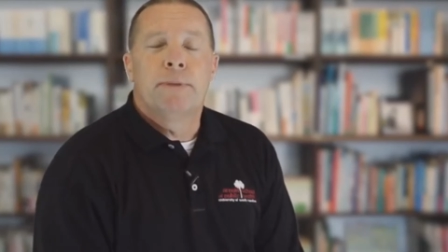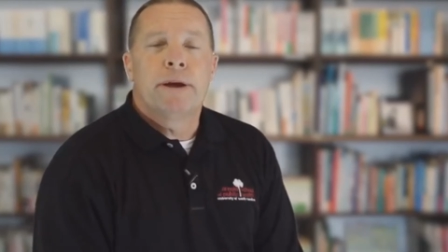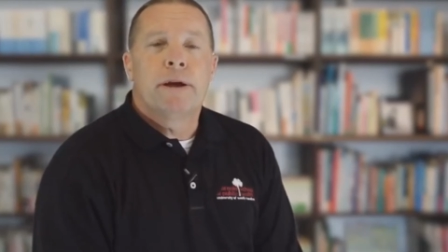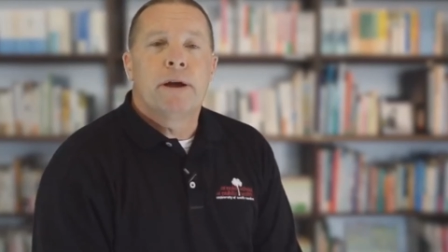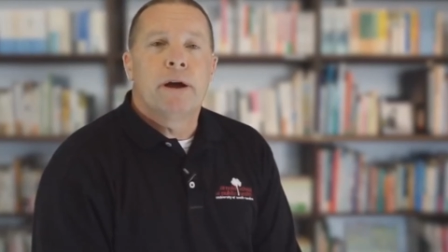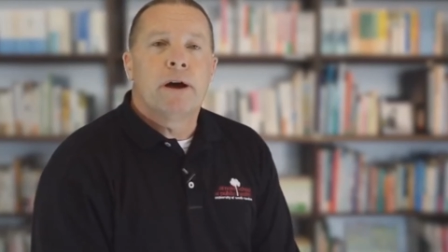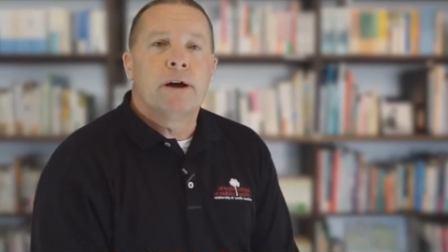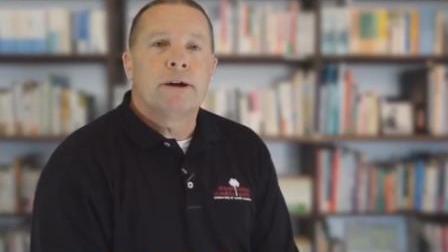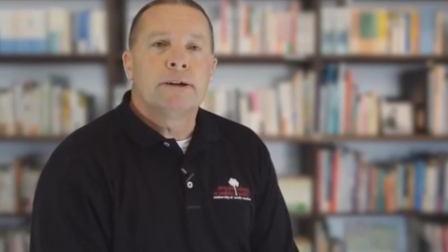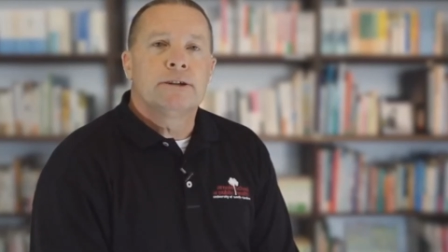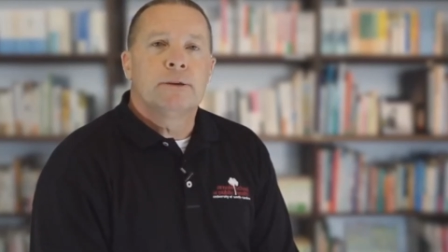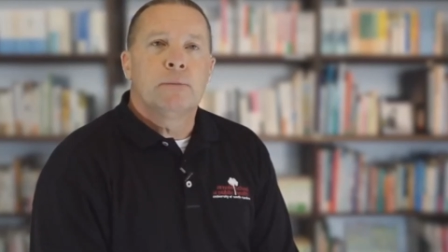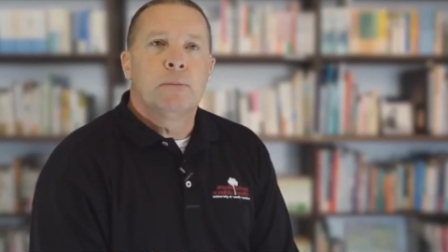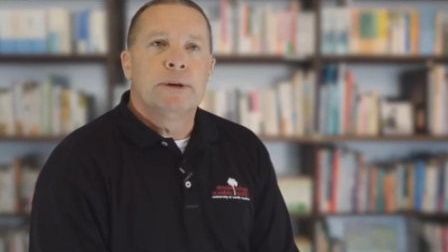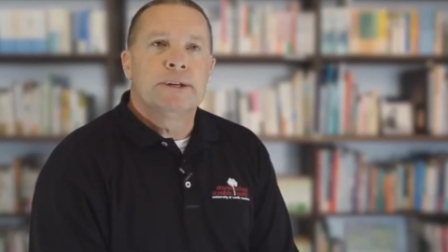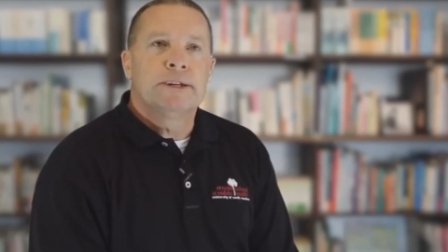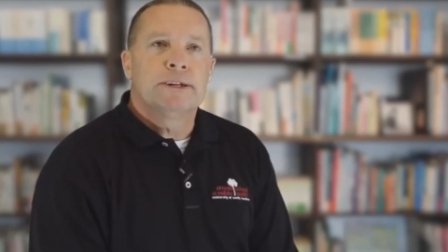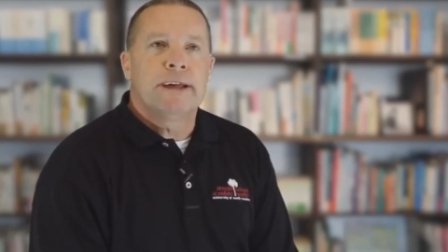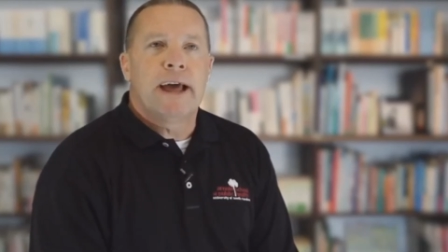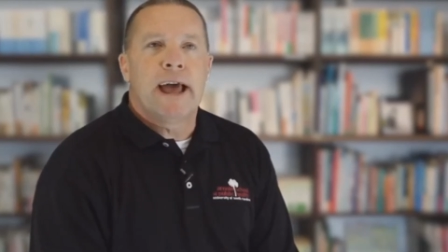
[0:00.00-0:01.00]
because
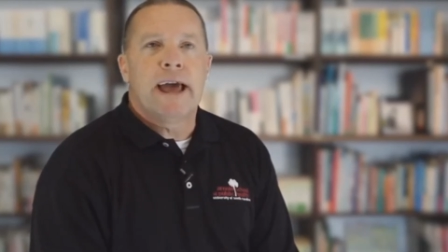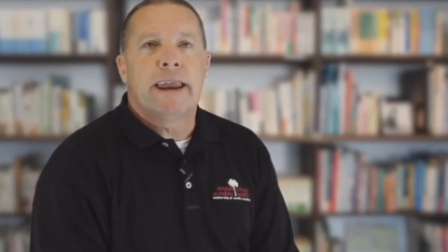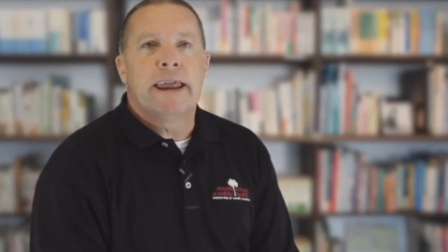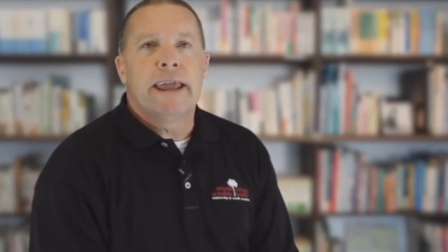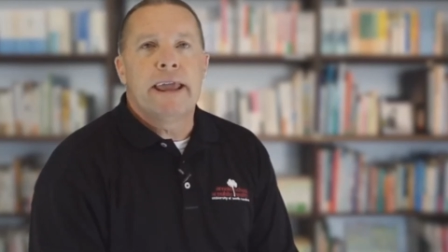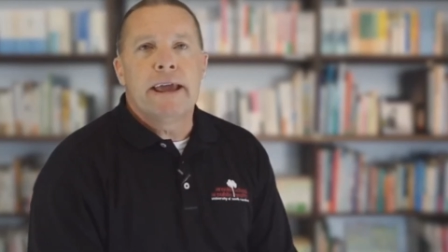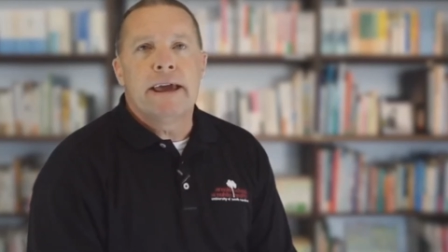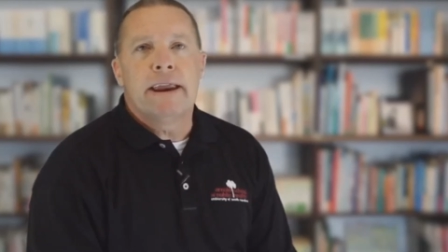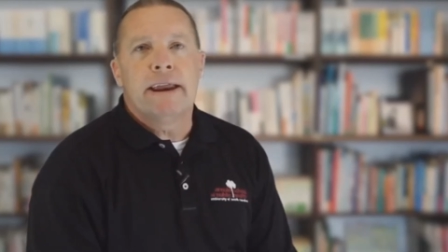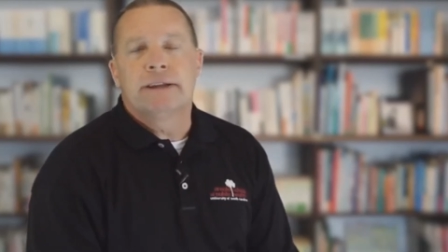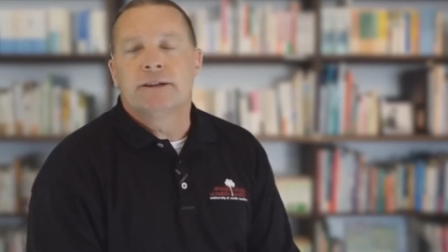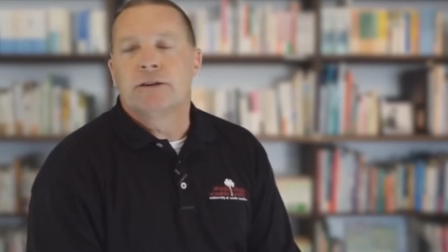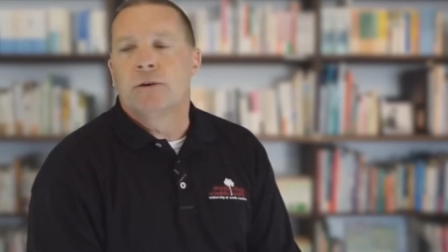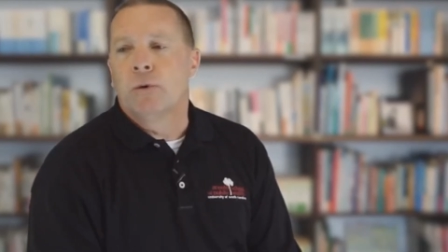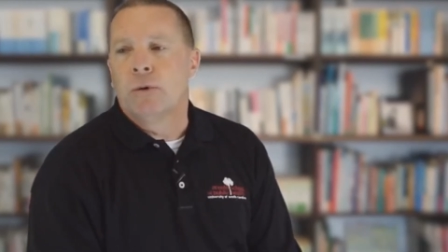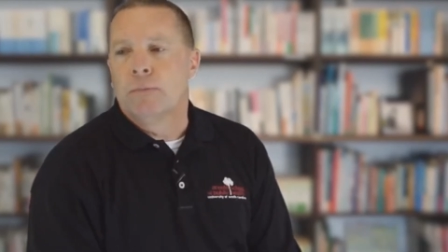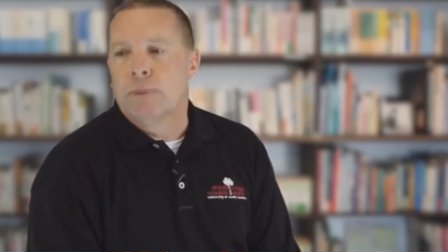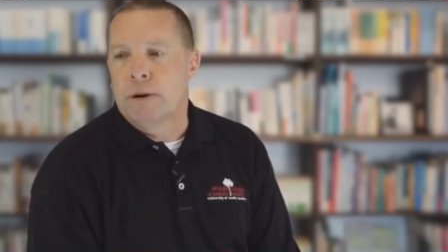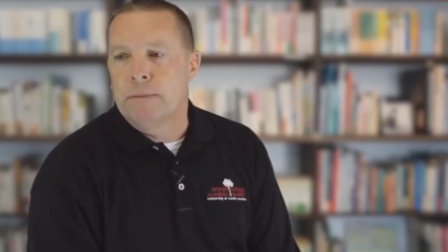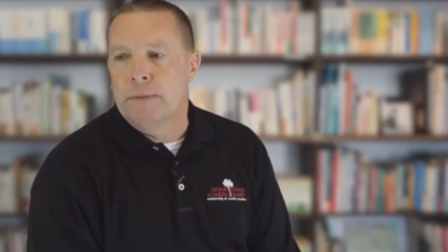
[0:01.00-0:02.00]
we sat in a
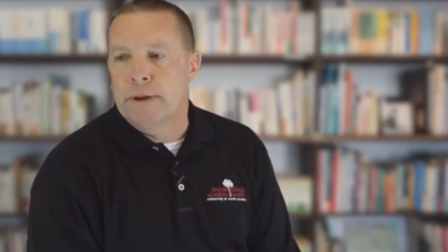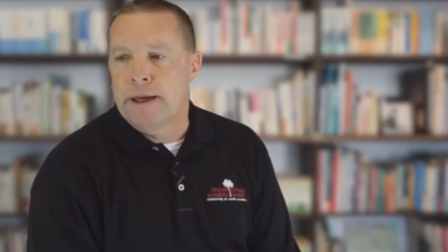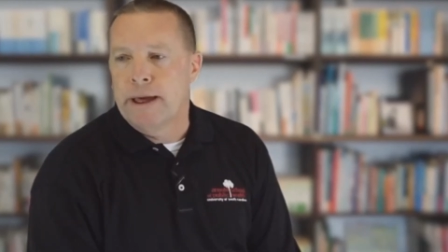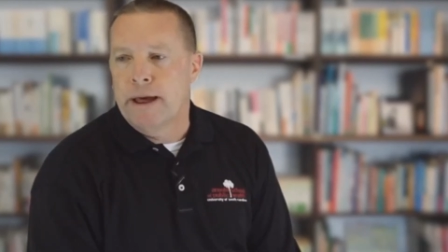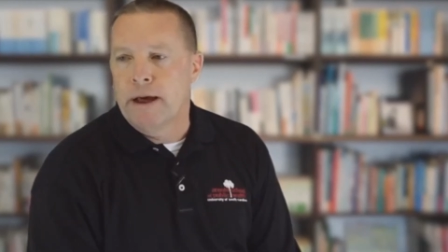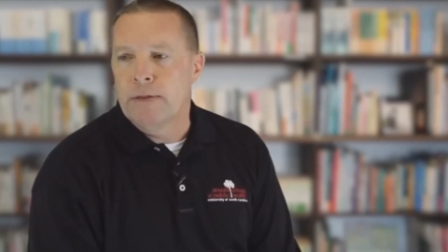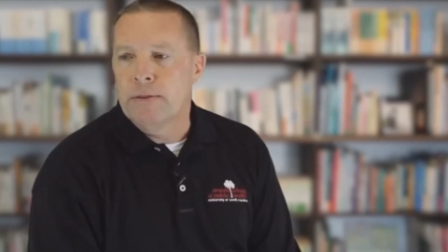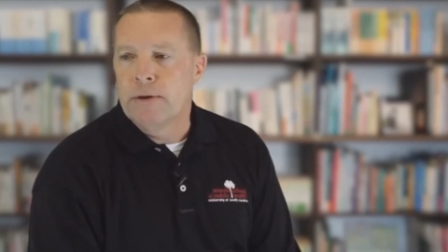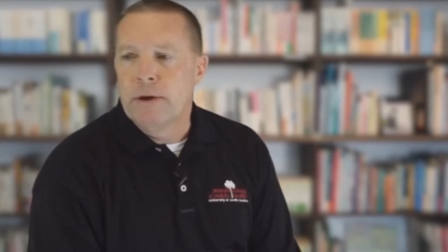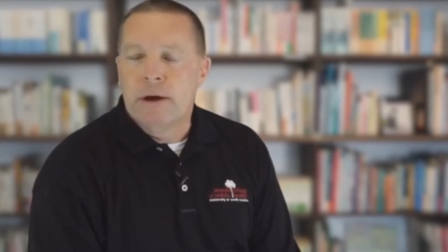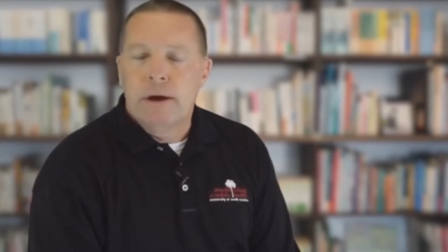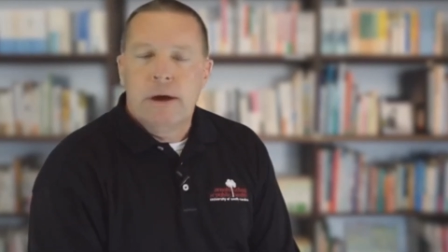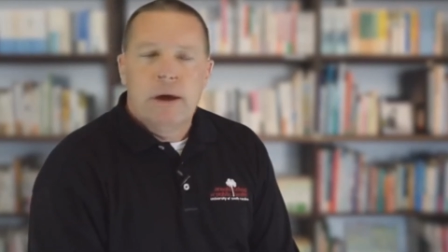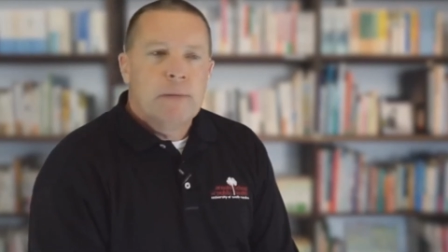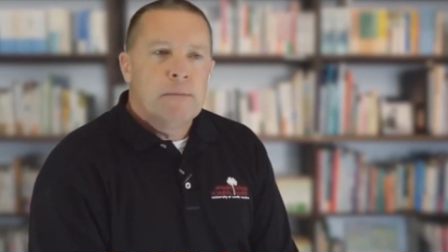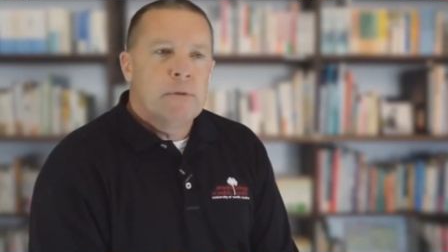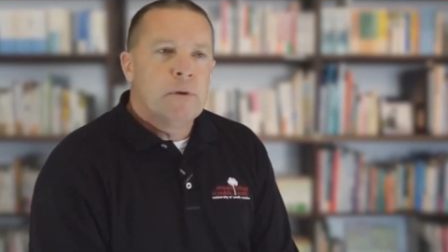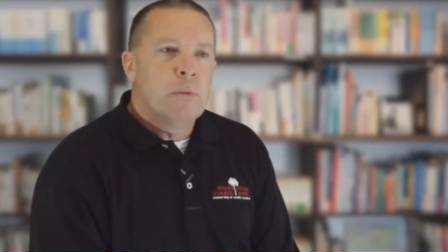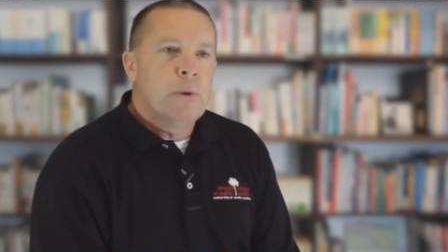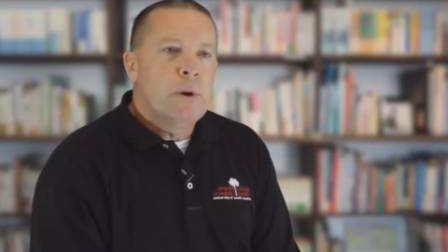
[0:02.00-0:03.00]
school of public health,
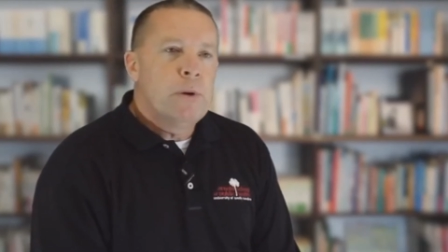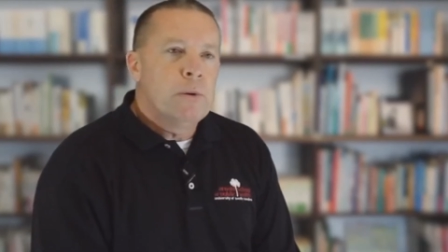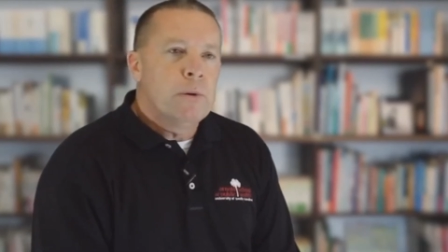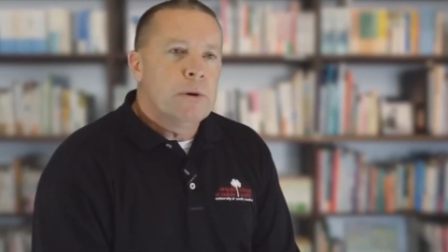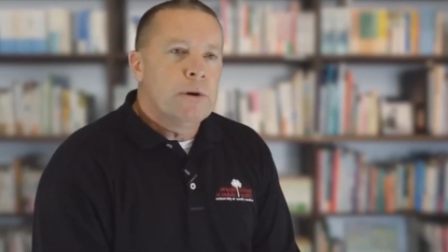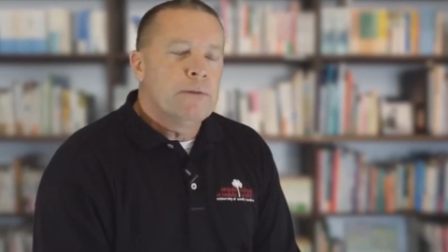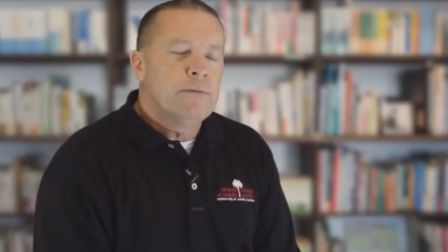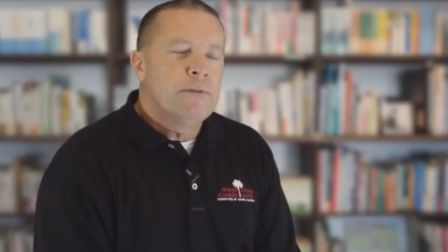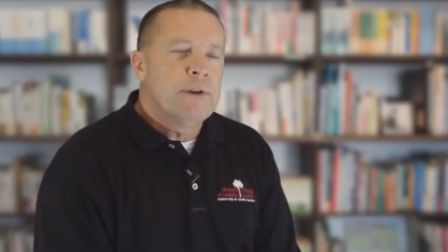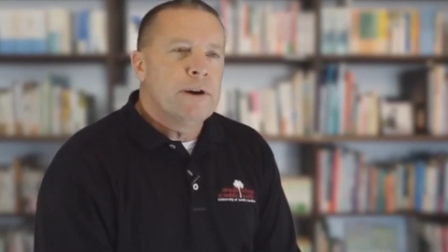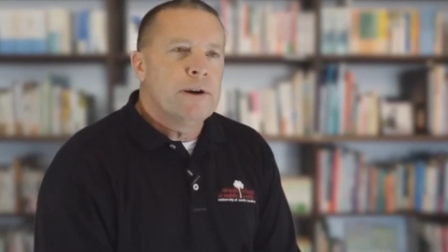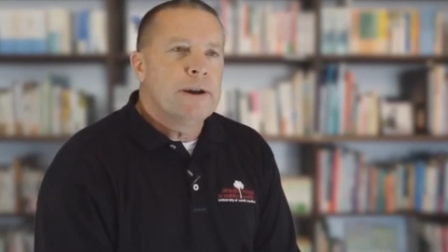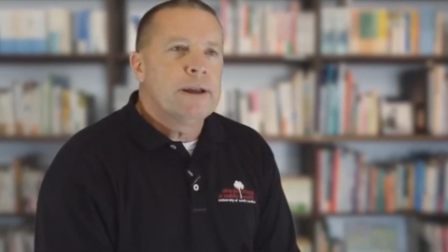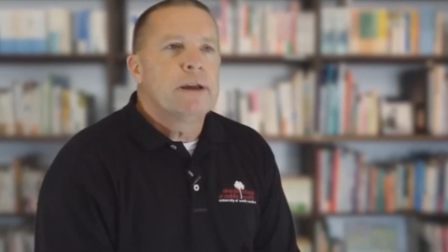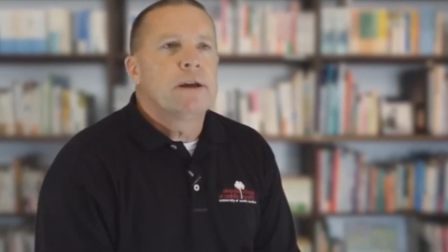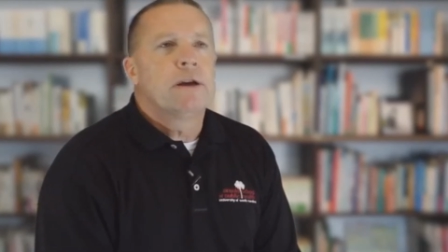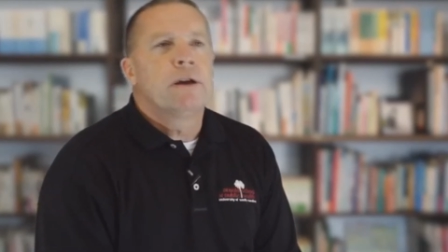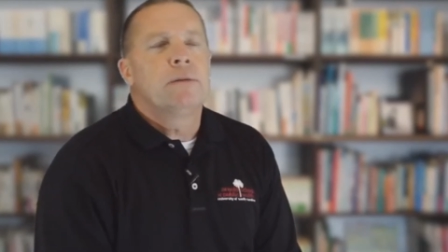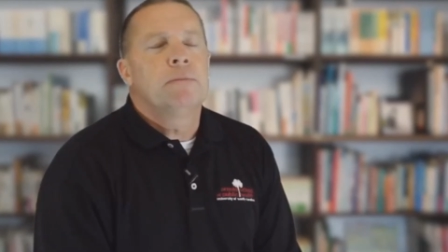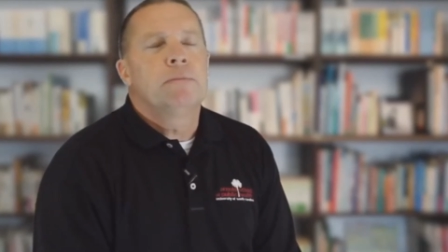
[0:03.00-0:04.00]
but we were a very,